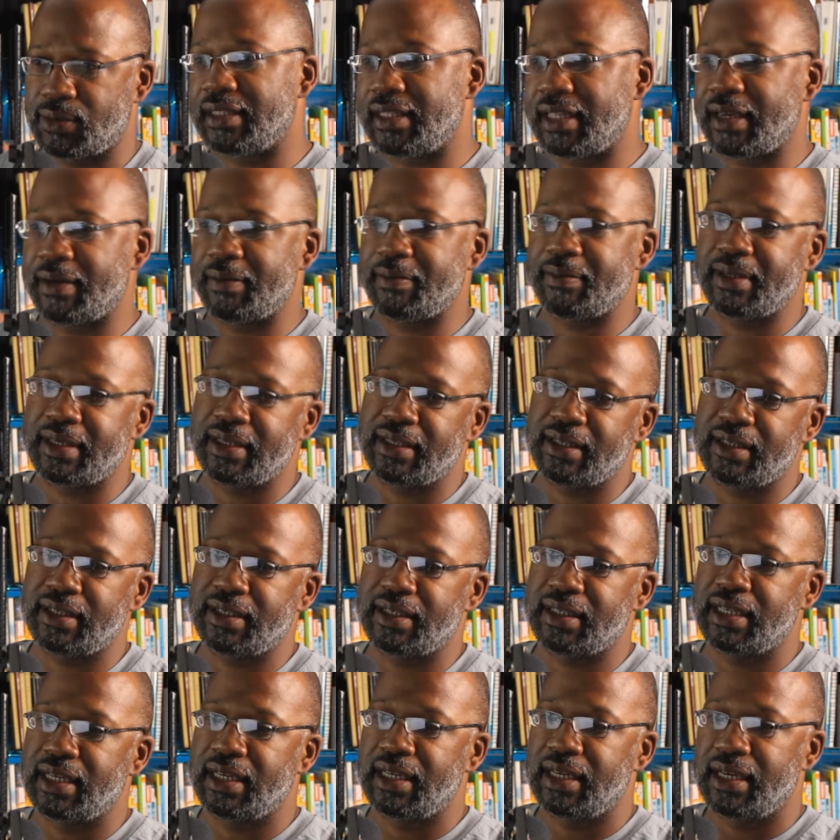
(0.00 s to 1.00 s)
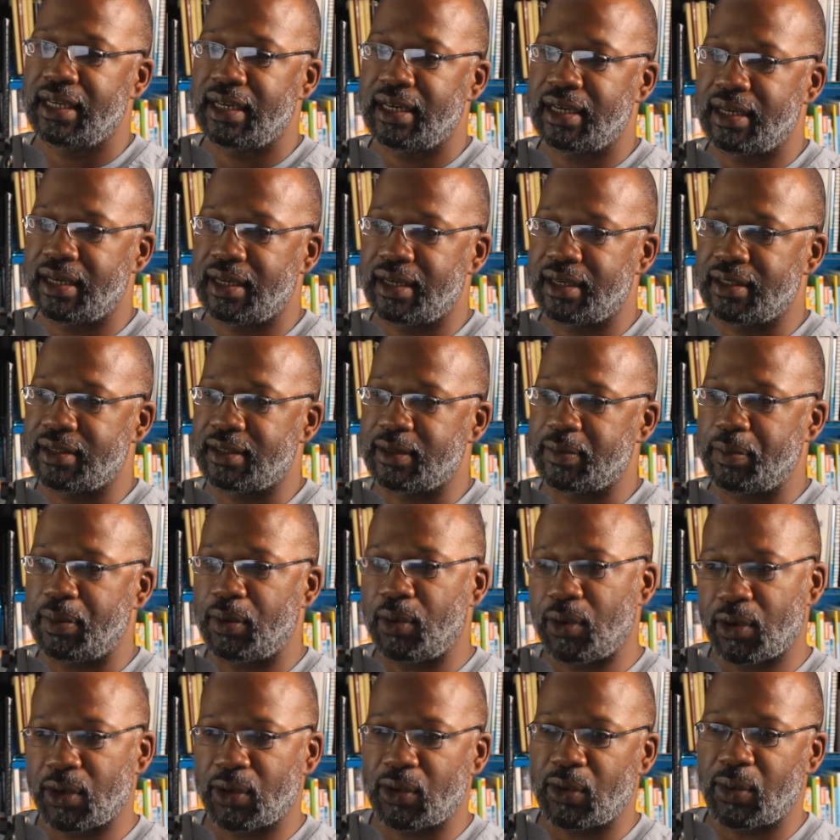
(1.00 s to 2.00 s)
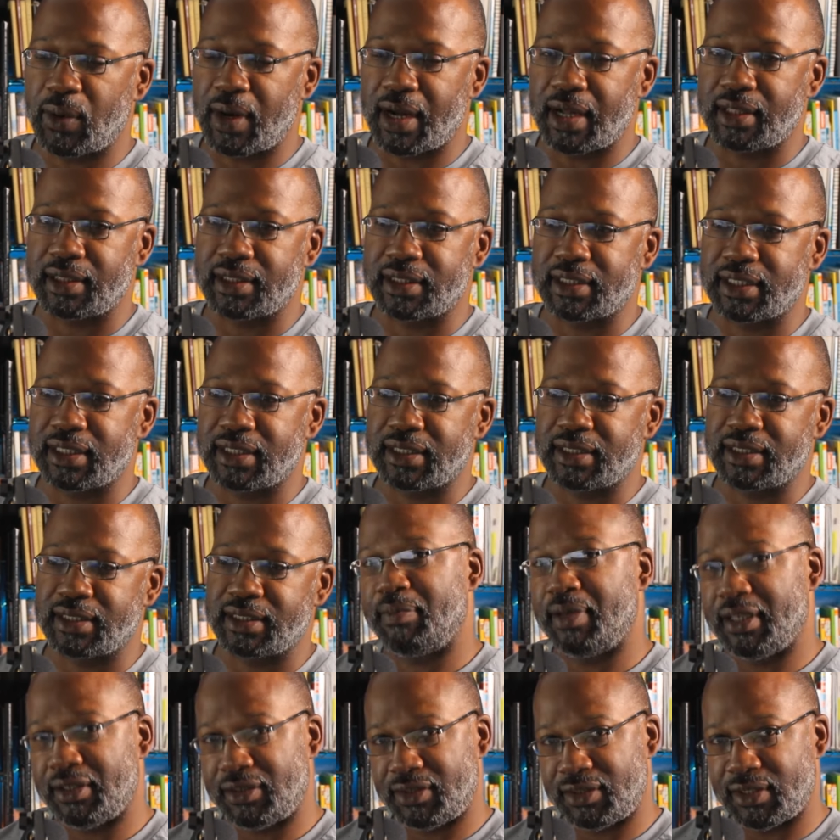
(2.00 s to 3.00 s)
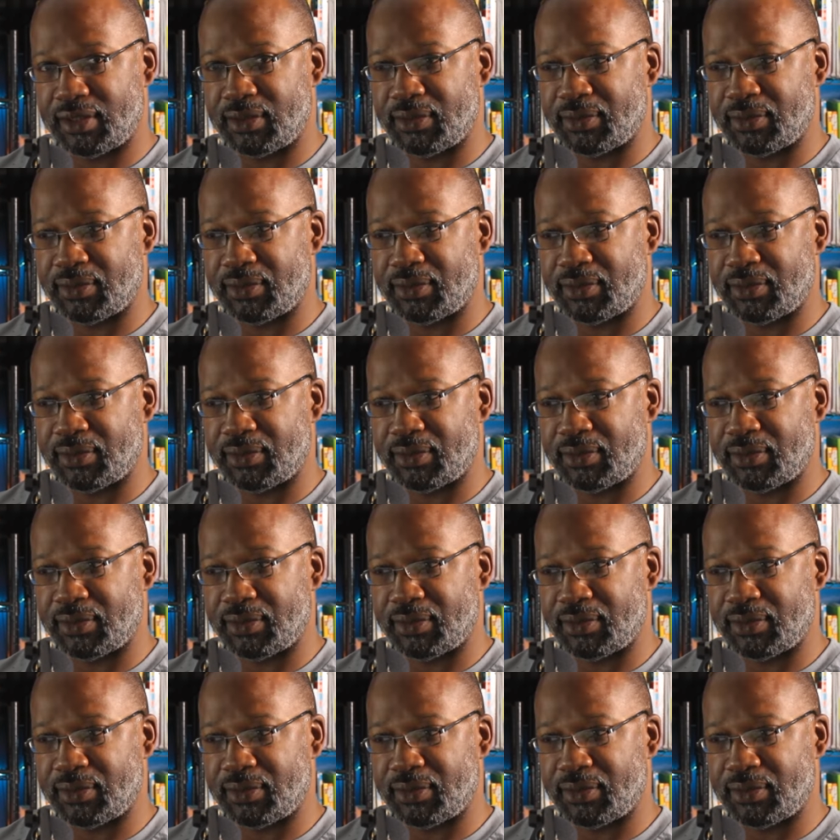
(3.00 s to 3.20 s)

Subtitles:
that being the poor quality piston